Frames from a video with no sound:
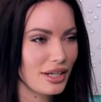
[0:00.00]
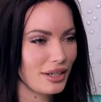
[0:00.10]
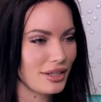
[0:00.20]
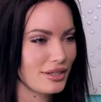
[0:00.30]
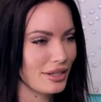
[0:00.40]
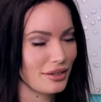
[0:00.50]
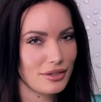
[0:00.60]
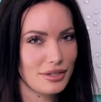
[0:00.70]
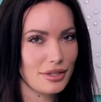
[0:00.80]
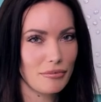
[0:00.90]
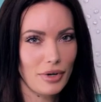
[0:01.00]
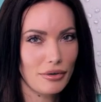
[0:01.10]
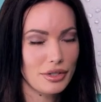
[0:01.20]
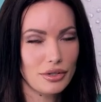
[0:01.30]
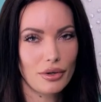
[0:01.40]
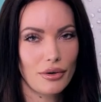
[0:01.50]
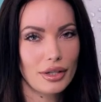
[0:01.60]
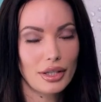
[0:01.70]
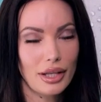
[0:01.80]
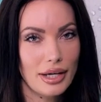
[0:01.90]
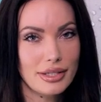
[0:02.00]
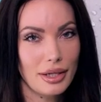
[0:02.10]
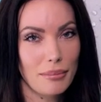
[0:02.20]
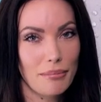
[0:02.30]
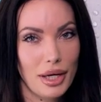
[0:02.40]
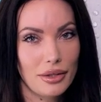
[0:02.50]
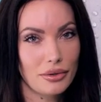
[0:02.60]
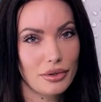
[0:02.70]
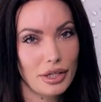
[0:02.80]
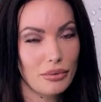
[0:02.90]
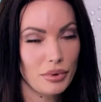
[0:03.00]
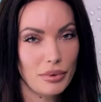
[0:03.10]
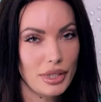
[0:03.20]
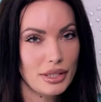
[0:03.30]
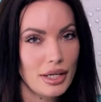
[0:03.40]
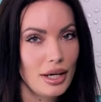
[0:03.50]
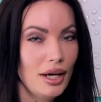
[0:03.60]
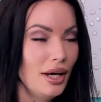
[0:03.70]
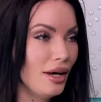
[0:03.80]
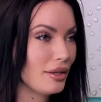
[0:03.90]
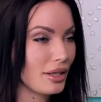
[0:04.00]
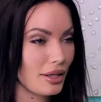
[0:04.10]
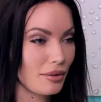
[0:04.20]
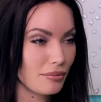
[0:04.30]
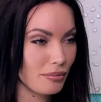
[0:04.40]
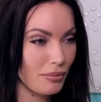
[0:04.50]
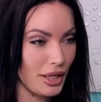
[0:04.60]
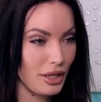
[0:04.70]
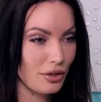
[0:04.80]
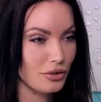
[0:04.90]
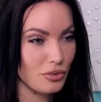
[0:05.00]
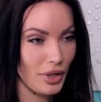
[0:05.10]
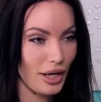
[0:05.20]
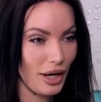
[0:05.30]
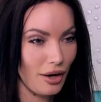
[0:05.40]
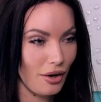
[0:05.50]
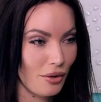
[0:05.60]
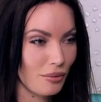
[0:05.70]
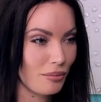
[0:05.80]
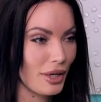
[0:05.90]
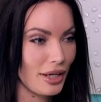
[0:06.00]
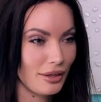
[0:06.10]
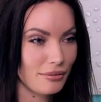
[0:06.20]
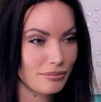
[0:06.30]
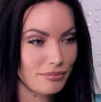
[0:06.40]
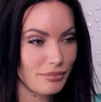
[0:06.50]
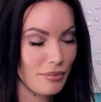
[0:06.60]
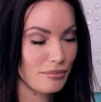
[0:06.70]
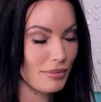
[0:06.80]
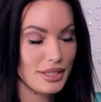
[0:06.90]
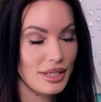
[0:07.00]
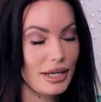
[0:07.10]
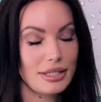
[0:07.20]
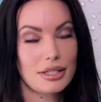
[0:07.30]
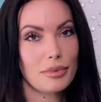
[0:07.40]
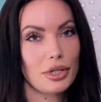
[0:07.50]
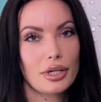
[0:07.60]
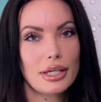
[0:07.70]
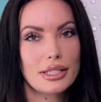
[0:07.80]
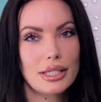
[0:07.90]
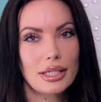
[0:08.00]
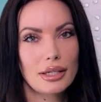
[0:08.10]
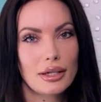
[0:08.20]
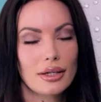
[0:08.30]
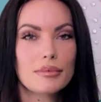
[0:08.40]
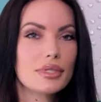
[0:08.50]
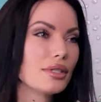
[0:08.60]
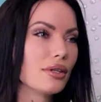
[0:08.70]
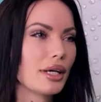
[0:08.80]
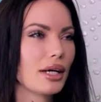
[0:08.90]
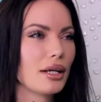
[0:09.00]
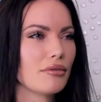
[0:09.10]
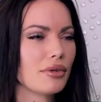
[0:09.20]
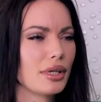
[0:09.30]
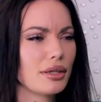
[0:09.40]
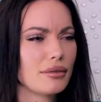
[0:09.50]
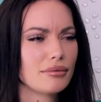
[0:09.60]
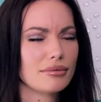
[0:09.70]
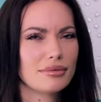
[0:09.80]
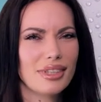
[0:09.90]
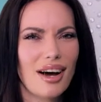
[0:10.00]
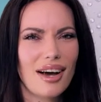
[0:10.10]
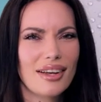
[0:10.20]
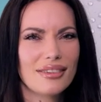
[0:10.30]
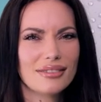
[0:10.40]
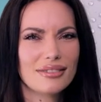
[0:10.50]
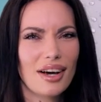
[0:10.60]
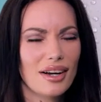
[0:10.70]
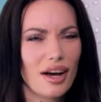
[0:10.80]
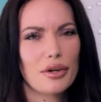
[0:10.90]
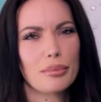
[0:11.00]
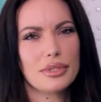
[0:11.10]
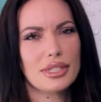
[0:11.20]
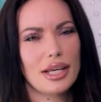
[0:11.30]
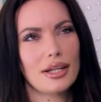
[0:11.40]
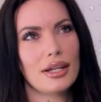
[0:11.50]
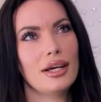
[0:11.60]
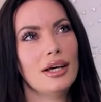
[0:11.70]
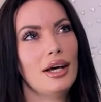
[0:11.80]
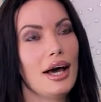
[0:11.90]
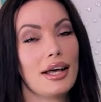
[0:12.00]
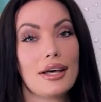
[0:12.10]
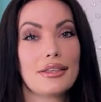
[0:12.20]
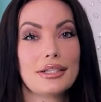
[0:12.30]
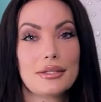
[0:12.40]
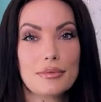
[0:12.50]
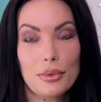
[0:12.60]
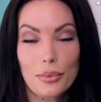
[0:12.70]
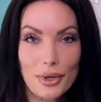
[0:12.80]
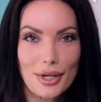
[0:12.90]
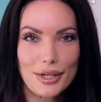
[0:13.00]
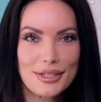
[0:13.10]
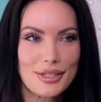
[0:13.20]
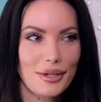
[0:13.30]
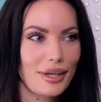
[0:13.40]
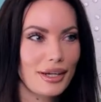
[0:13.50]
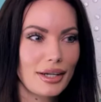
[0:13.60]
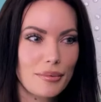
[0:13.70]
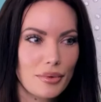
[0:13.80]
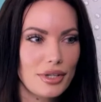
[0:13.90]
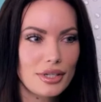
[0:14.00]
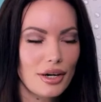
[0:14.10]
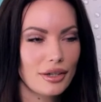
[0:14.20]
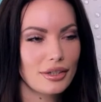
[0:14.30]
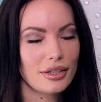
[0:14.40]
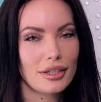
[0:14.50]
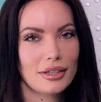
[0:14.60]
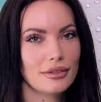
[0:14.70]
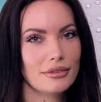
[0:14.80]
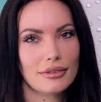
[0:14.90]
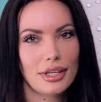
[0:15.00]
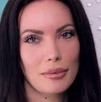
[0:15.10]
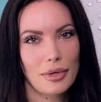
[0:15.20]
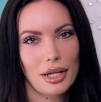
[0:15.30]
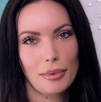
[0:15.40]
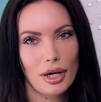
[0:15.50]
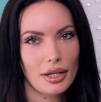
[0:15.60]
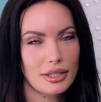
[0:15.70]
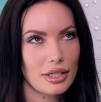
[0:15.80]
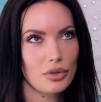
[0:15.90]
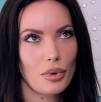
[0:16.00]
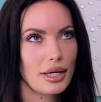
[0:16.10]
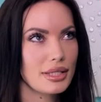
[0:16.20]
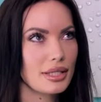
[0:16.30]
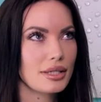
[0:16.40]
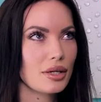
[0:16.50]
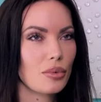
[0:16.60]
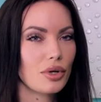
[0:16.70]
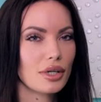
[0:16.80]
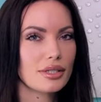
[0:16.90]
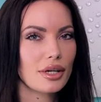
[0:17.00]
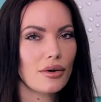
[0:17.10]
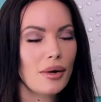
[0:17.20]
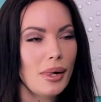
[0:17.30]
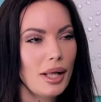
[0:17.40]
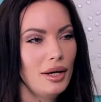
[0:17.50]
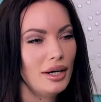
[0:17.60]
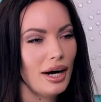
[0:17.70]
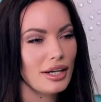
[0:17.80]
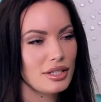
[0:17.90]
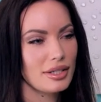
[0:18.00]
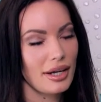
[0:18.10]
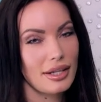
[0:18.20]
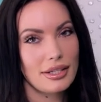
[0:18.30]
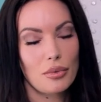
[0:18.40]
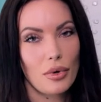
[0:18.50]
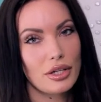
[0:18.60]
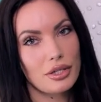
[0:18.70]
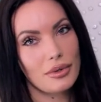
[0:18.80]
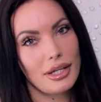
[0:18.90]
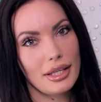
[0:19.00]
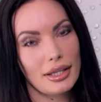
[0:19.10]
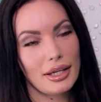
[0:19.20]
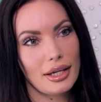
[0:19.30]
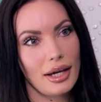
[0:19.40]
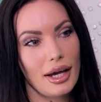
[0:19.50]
I guess like there's some virus going around that lasts like a month or like 3 weeks. Like my ears went out, my sinus has been crazy. I'm still like kind of like not at 100%. And nothing seems to work. So like I kept going to the doctor and they gave me antibiotics like twice and it didn't work. So I just kind of didn't want to do anything.